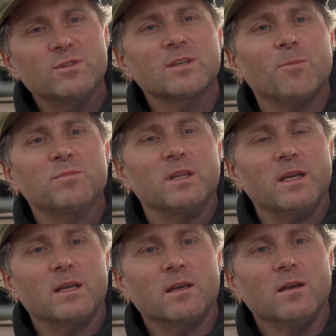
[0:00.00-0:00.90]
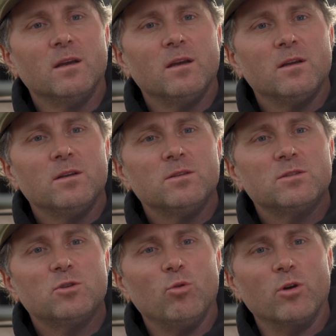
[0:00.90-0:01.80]
something
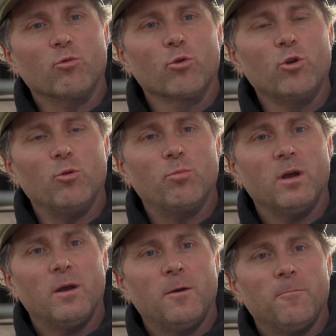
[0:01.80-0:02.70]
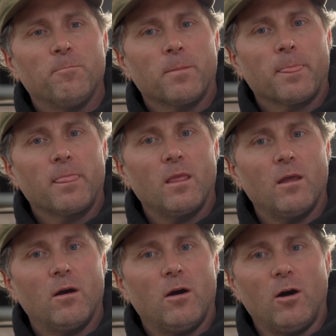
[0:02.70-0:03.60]
to a group.
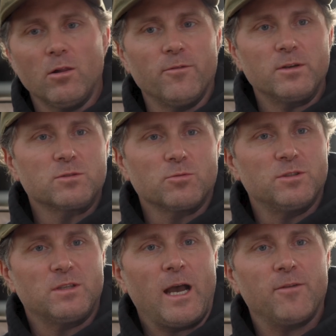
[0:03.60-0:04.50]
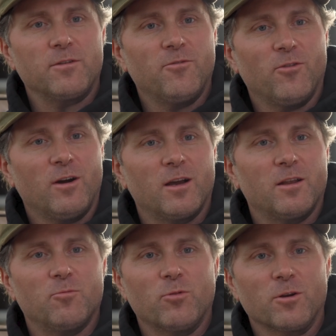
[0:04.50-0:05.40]
All of us were just having
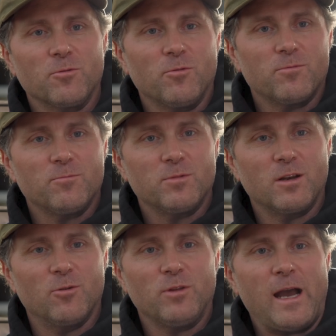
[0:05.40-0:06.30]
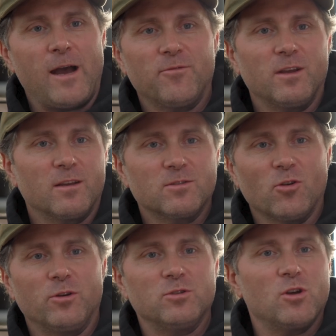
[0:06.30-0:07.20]
fun. We were, laughing and
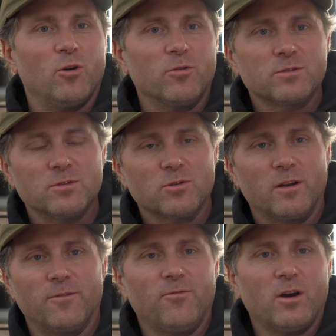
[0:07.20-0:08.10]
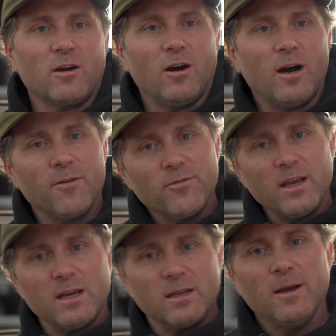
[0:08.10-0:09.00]
telling jokes and trying to fuck off.
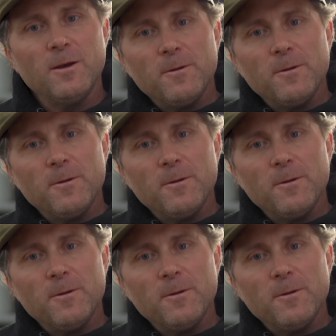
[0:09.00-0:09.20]
And